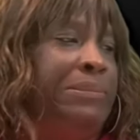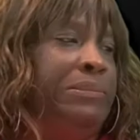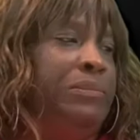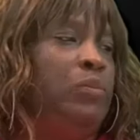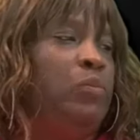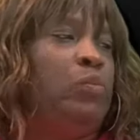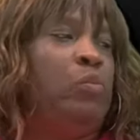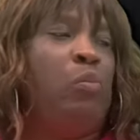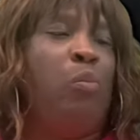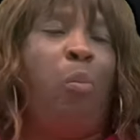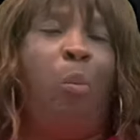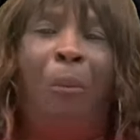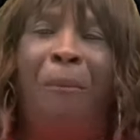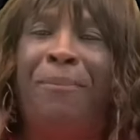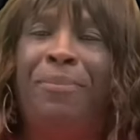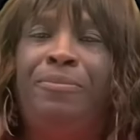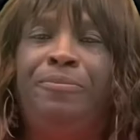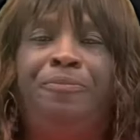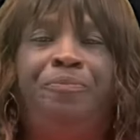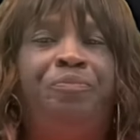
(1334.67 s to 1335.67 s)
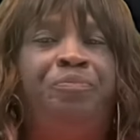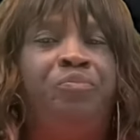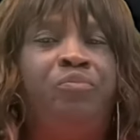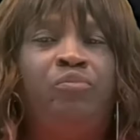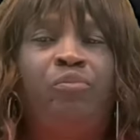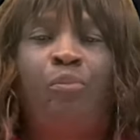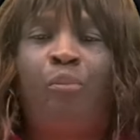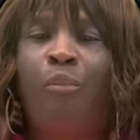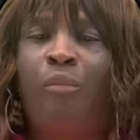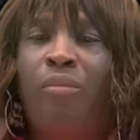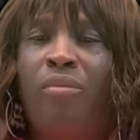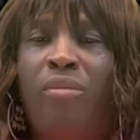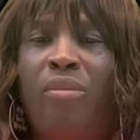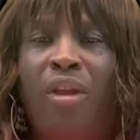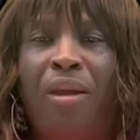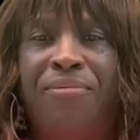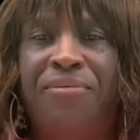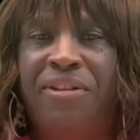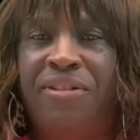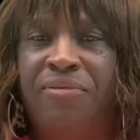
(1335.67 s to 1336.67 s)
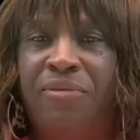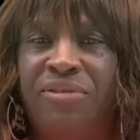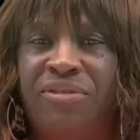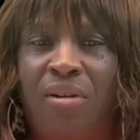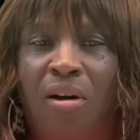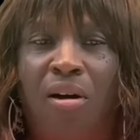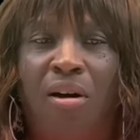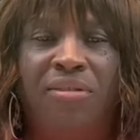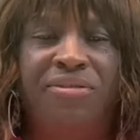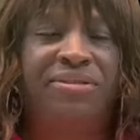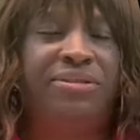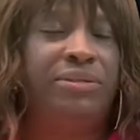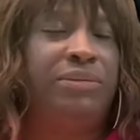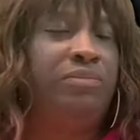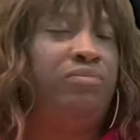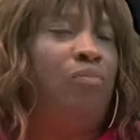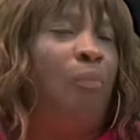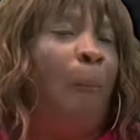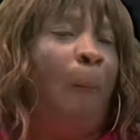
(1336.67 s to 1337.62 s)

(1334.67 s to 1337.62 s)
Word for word: Mm. This was awesome.